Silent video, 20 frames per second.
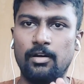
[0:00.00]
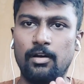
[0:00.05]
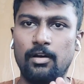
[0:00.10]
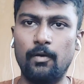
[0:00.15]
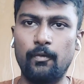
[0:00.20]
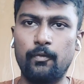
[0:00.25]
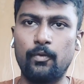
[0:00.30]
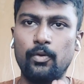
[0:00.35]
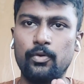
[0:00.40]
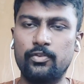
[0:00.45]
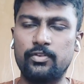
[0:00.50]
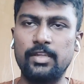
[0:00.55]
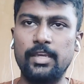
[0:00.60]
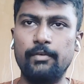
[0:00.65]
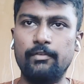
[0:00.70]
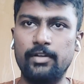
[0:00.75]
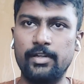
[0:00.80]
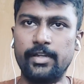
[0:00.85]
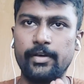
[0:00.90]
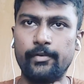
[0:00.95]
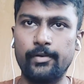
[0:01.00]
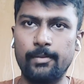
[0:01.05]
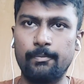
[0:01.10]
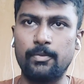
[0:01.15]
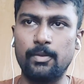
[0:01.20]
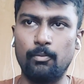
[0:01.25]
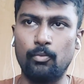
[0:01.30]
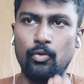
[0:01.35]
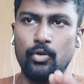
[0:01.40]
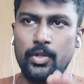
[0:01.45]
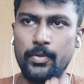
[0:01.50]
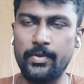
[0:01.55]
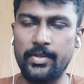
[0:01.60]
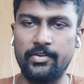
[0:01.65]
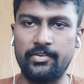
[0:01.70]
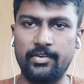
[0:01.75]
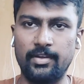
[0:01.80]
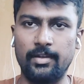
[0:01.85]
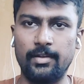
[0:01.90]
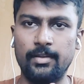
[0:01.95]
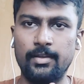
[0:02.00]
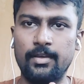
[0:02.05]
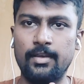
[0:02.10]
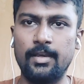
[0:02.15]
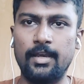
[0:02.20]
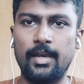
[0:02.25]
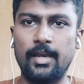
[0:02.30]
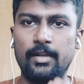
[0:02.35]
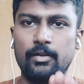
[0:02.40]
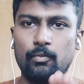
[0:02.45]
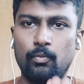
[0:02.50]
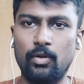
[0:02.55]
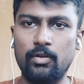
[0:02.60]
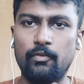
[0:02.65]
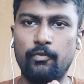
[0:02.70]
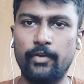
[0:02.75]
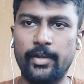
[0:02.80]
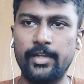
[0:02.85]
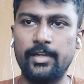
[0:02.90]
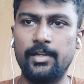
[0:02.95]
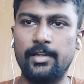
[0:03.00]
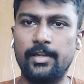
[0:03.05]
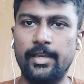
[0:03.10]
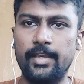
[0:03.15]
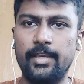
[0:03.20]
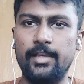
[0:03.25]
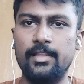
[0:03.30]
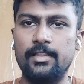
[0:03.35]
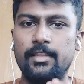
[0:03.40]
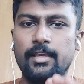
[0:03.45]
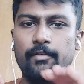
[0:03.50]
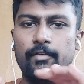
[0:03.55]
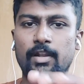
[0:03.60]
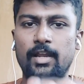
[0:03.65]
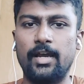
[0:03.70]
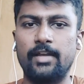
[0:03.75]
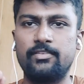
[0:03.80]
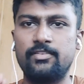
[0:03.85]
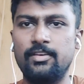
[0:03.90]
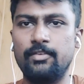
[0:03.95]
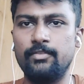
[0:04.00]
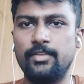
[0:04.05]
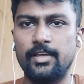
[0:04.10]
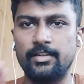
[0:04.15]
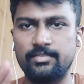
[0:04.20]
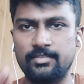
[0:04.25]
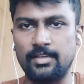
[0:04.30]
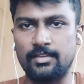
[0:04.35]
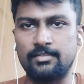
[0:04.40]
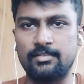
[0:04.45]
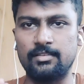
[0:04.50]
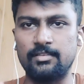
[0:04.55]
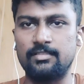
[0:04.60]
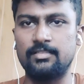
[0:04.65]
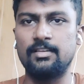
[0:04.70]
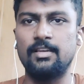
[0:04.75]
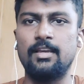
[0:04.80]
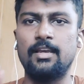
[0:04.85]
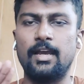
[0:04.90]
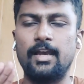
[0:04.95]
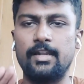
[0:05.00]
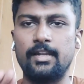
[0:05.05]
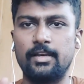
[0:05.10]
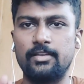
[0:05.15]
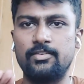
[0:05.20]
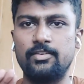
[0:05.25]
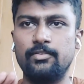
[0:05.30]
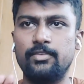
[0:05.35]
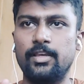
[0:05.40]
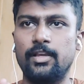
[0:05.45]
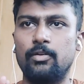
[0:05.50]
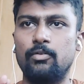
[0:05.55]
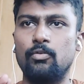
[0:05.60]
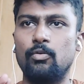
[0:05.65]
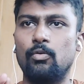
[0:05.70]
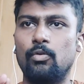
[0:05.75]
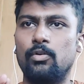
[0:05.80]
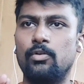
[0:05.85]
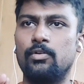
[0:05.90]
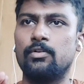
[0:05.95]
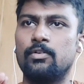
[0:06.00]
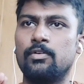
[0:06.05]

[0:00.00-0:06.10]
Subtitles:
Of course, they will develop the motivation, and one final day they will achieve their success and achieve their goal.